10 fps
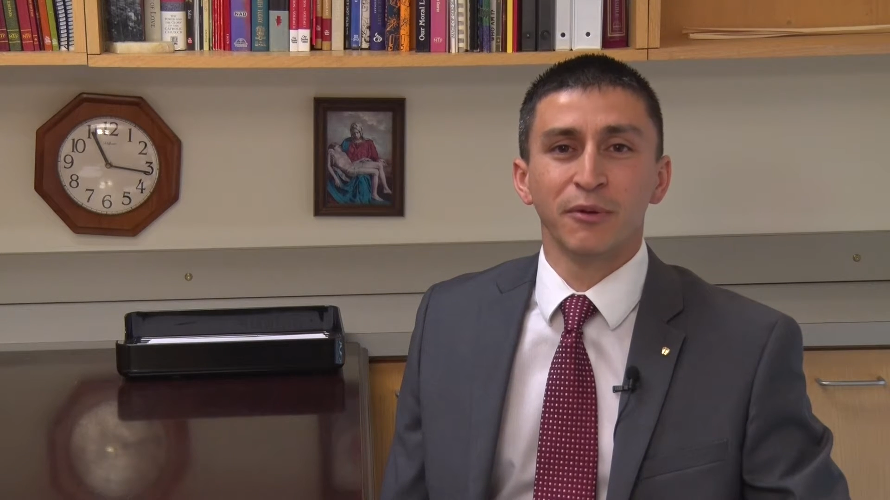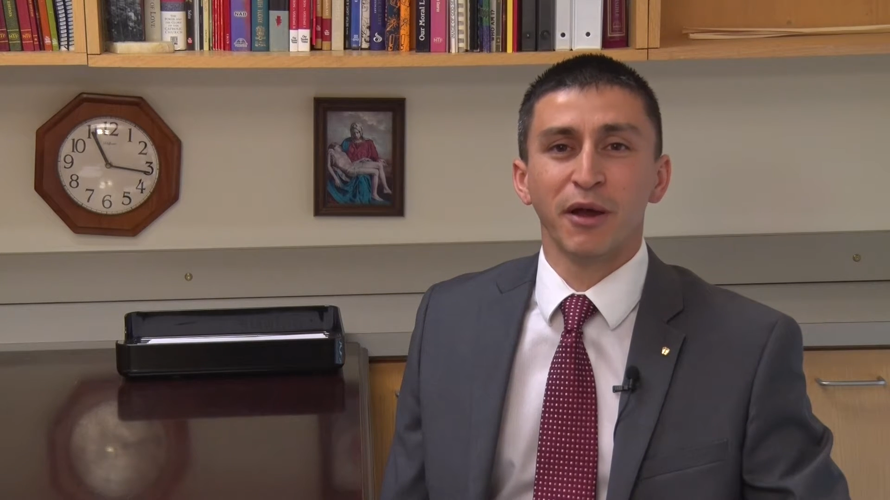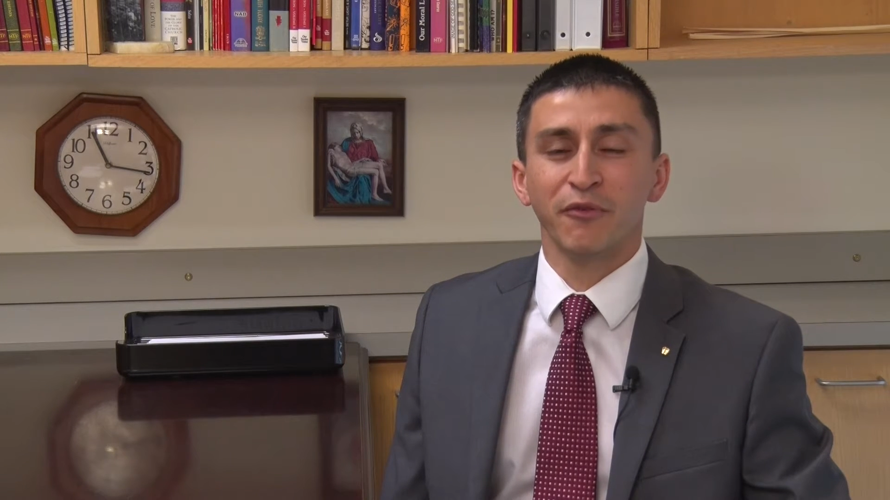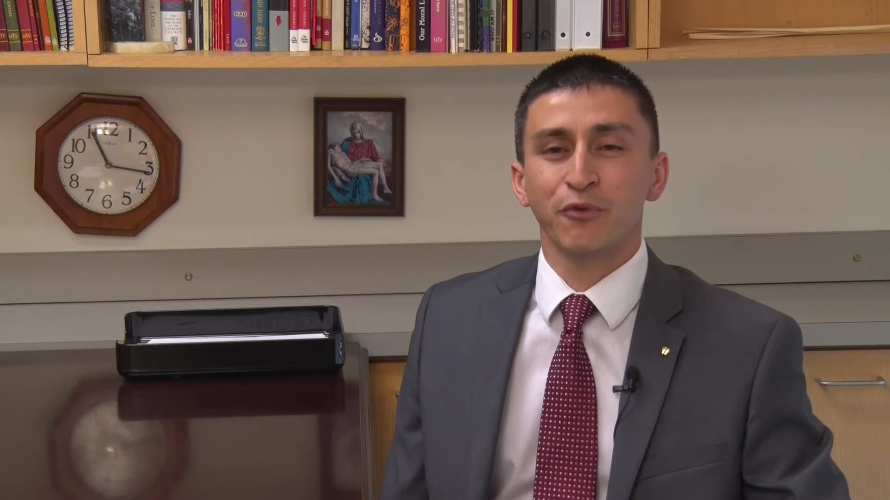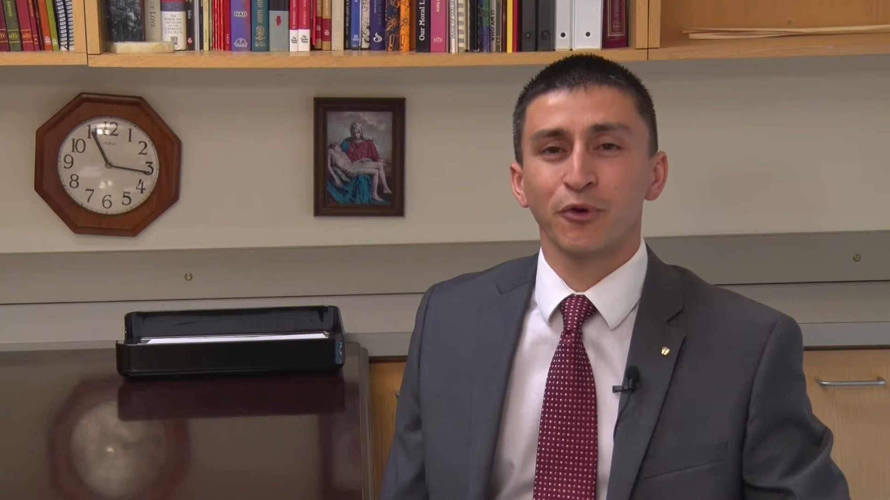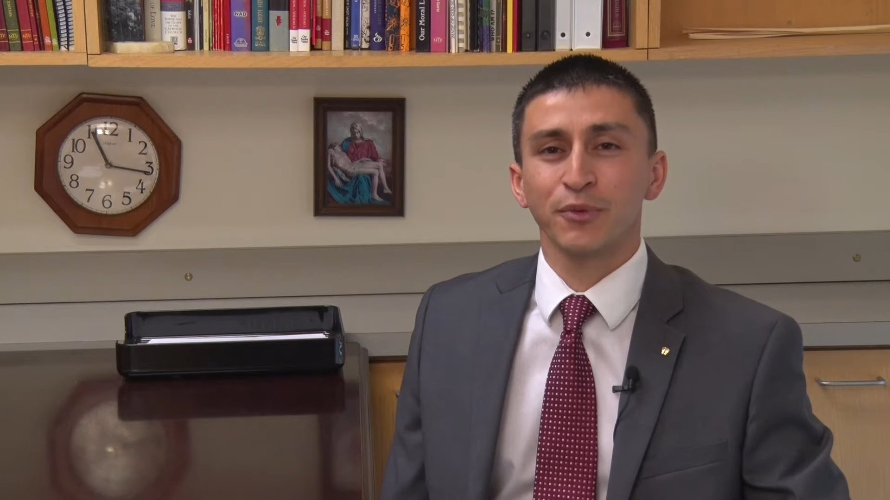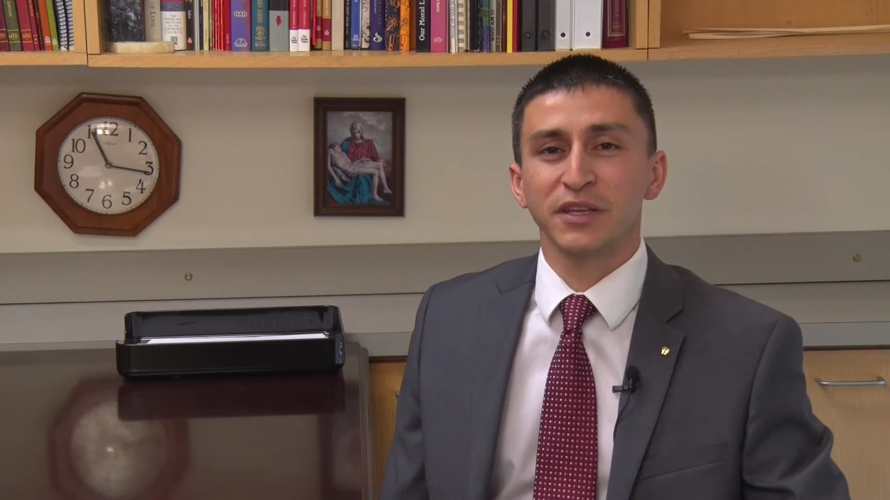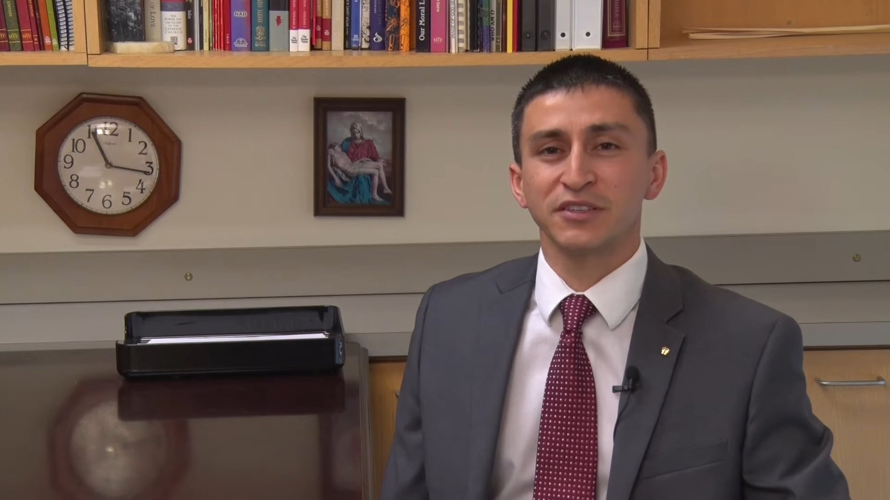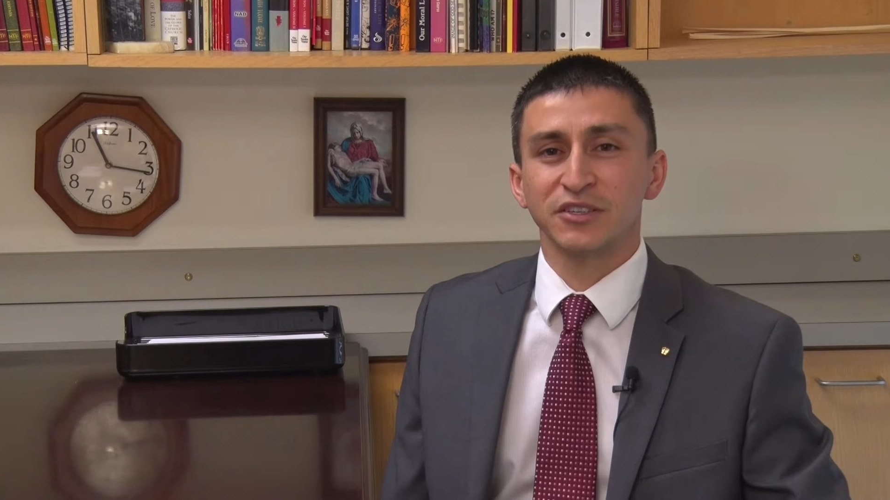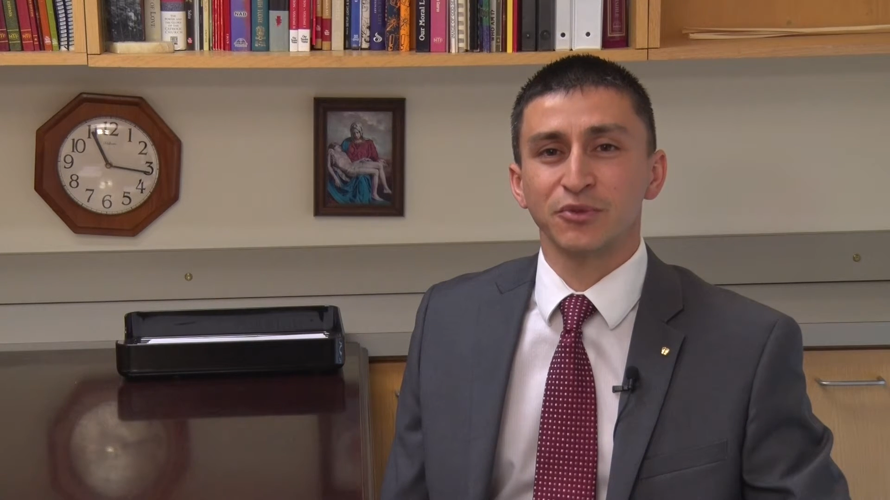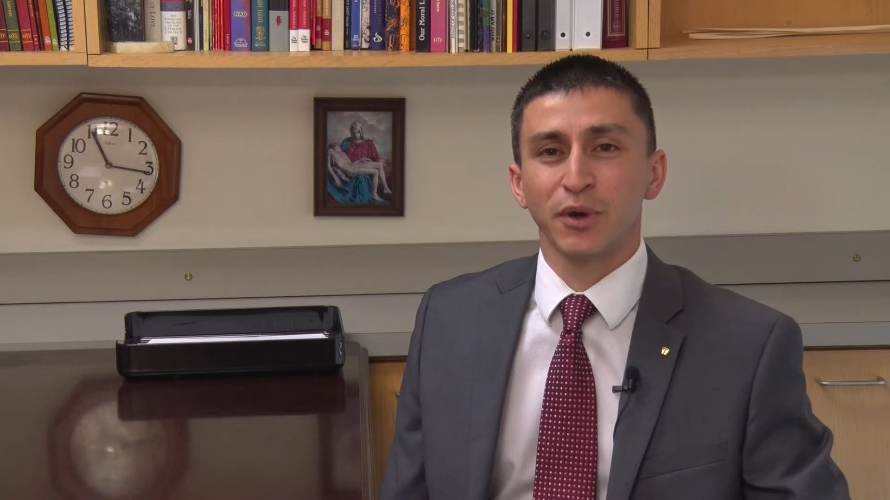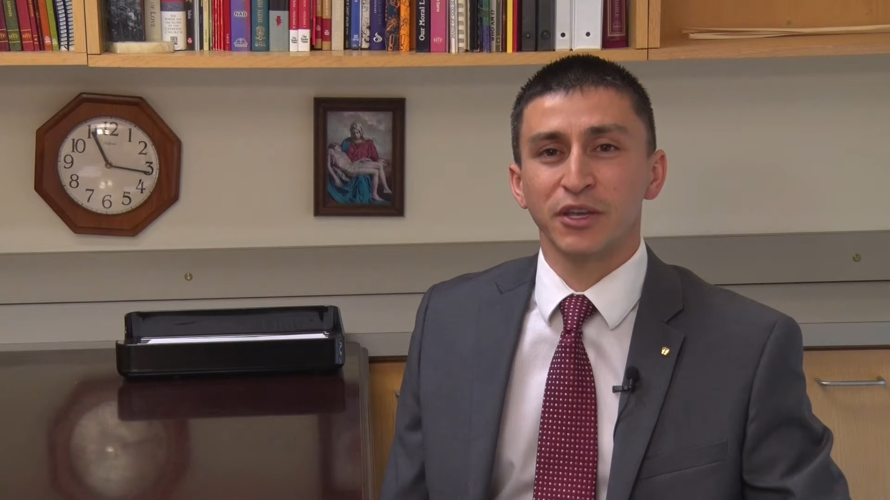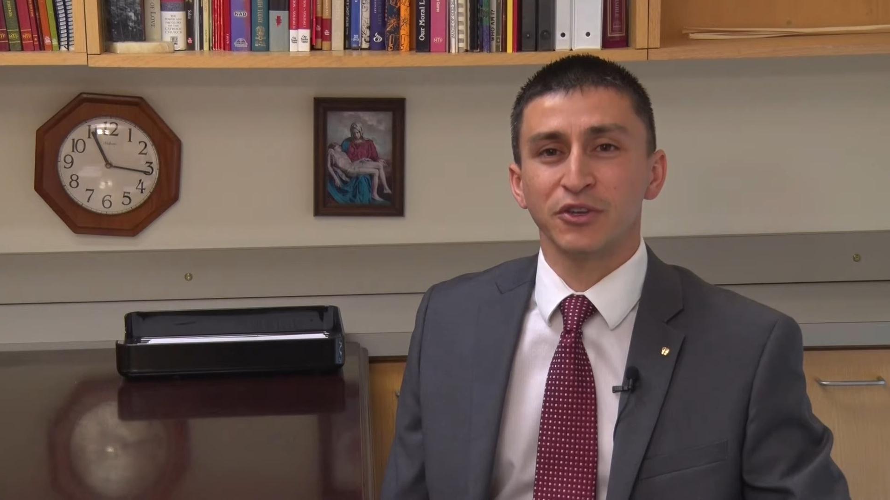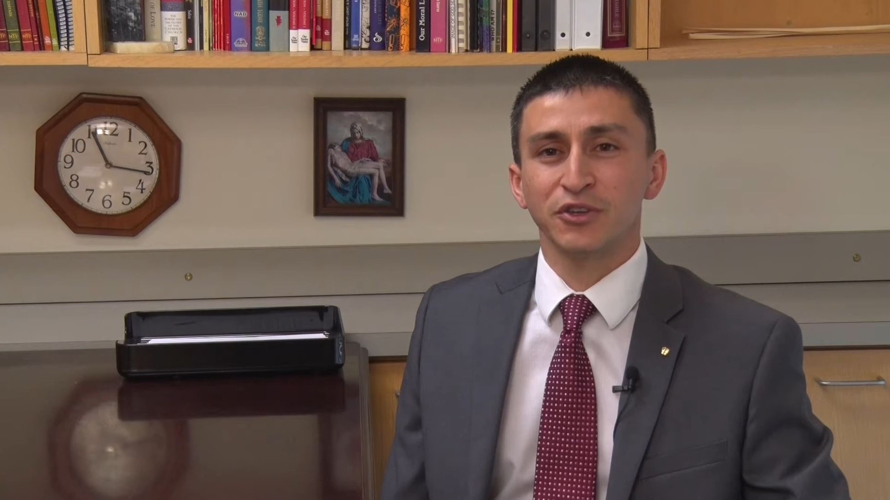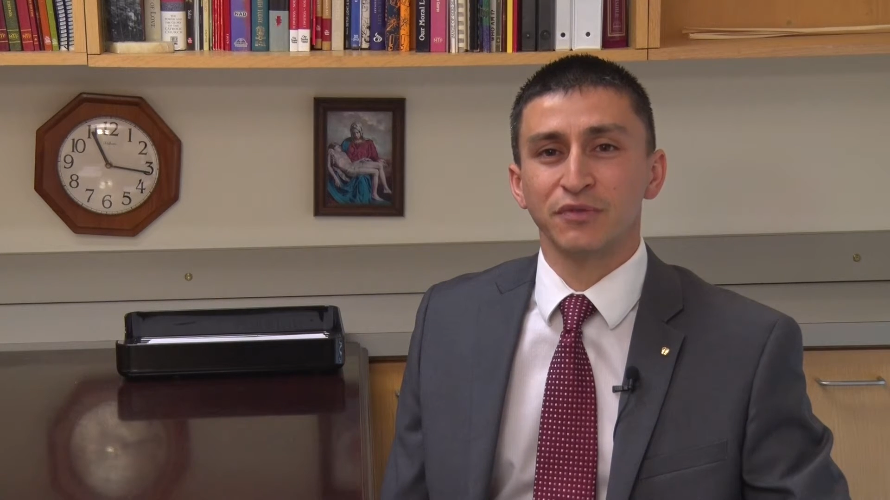about 4 reasons why
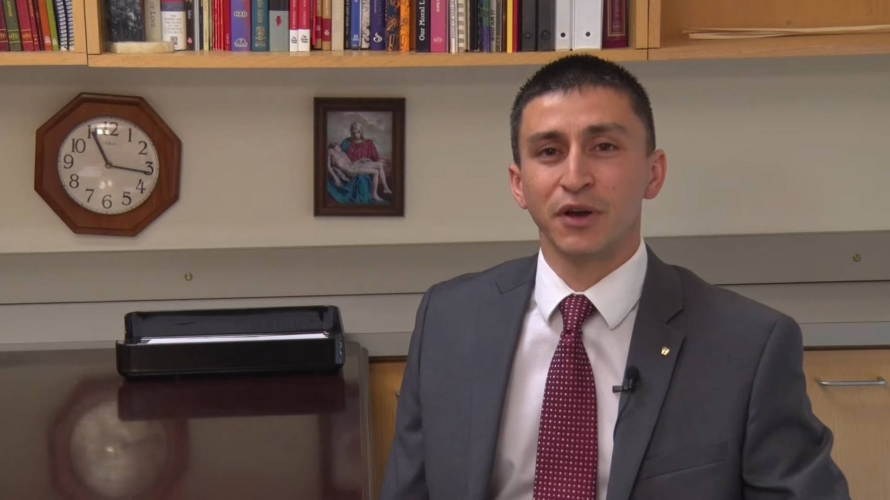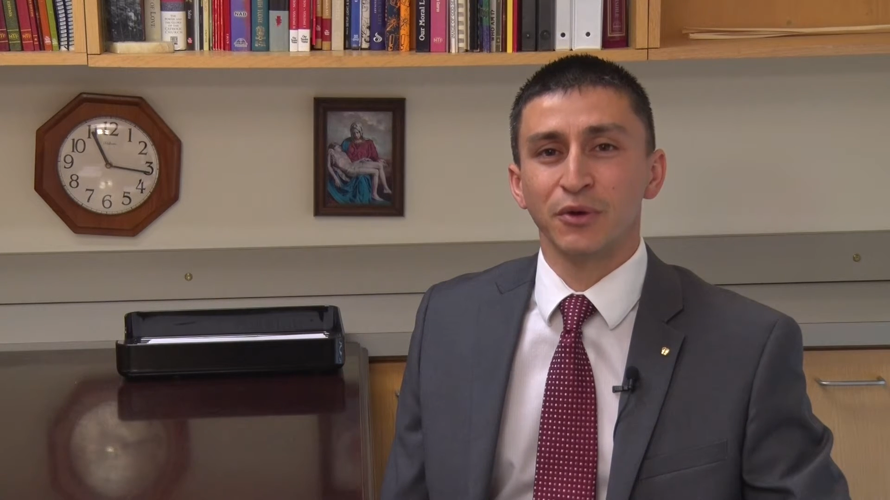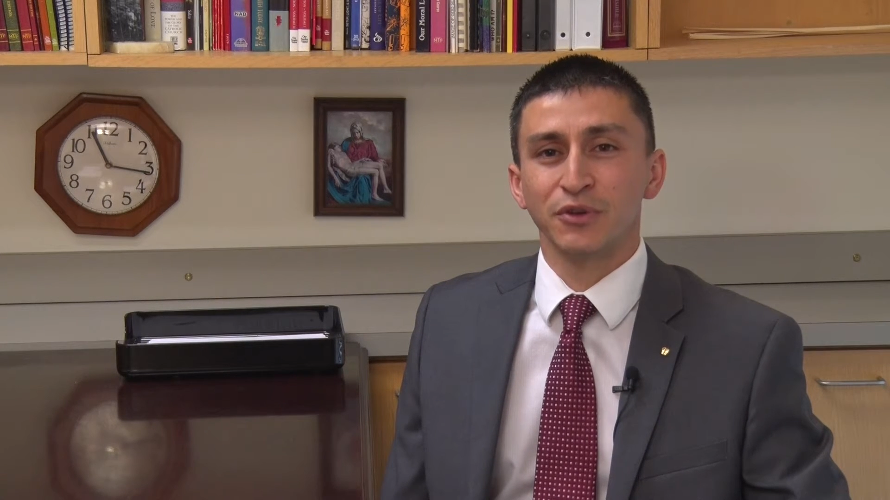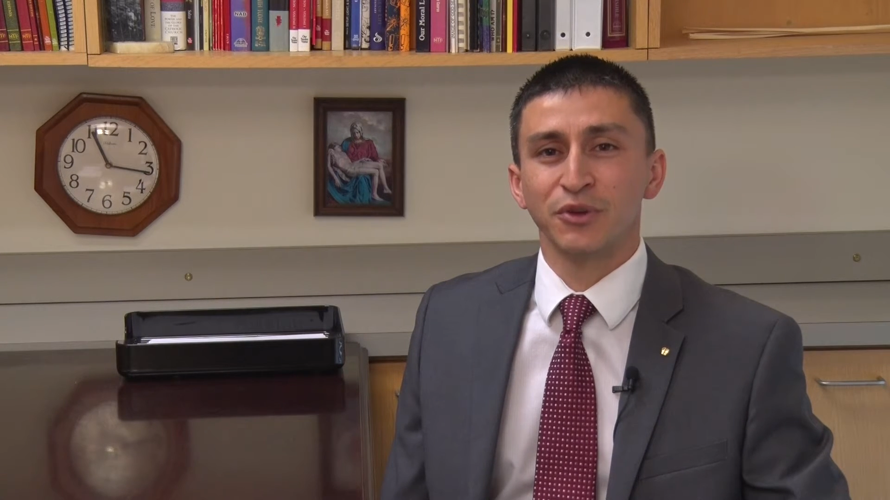you should vote